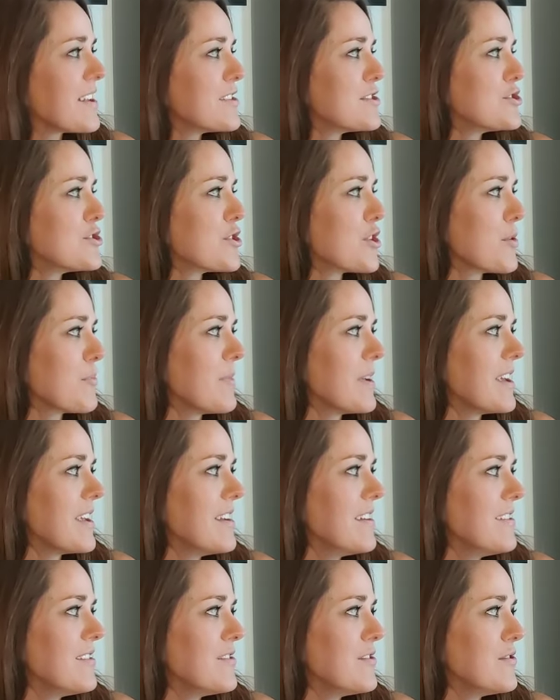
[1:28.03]

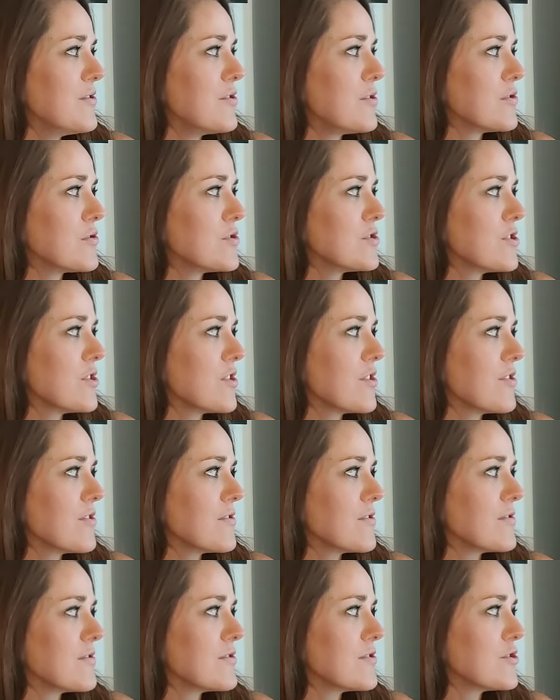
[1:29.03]
Sherman, no sir,
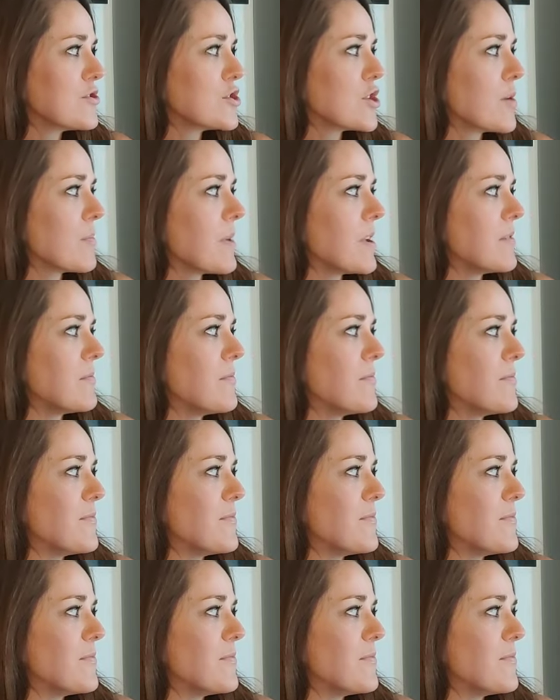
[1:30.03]
Sherman.